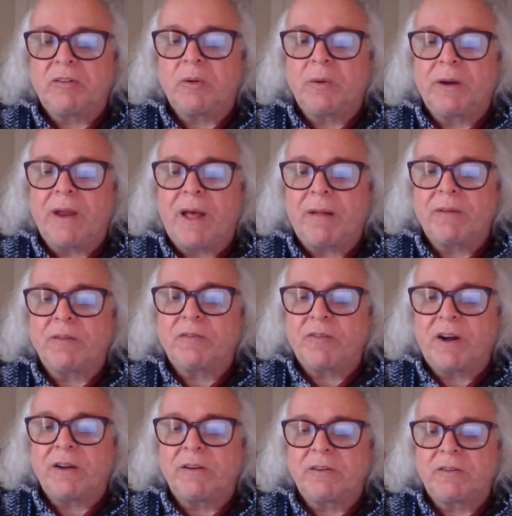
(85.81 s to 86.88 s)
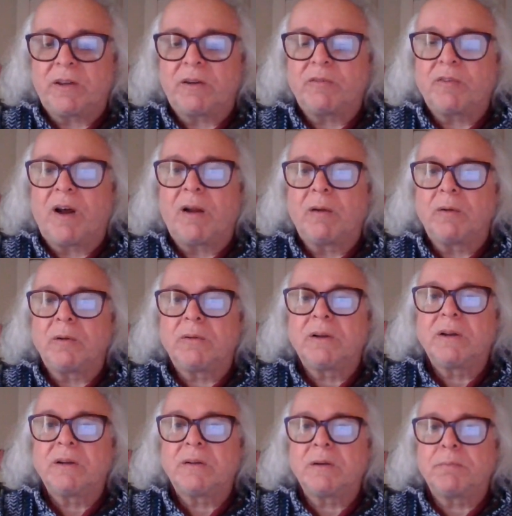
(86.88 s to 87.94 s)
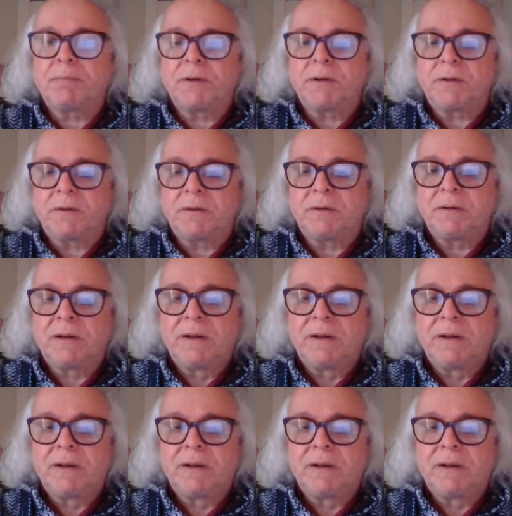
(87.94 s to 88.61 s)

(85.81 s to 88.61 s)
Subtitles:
to allow the fires that followed to burn,